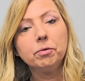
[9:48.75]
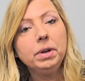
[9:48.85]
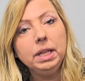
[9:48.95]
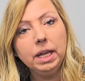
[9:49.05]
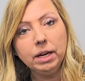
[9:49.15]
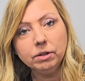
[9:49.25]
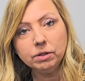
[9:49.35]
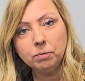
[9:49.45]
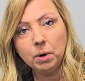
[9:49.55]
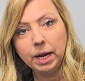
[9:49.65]
Three layers
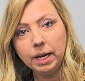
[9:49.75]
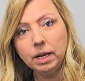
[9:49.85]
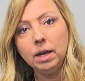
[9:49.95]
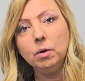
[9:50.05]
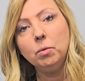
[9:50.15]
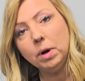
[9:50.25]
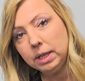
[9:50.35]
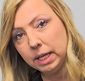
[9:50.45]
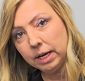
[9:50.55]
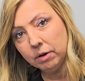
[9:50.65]
of white one
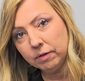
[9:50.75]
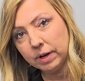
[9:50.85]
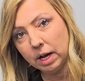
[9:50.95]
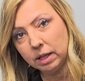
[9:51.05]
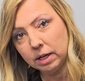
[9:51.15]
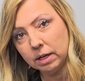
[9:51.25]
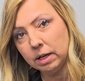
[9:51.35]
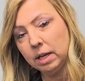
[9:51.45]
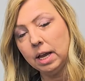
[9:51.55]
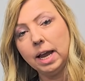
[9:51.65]
layer of color
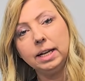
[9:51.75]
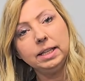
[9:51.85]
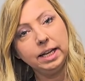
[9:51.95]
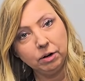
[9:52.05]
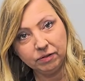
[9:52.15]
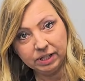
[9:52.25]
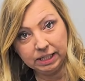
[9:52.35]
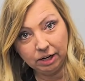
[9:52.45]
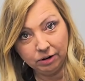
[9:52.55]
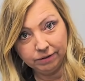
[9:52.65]
and a layer of
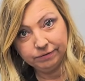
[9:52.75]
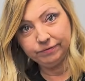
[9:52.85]
clear.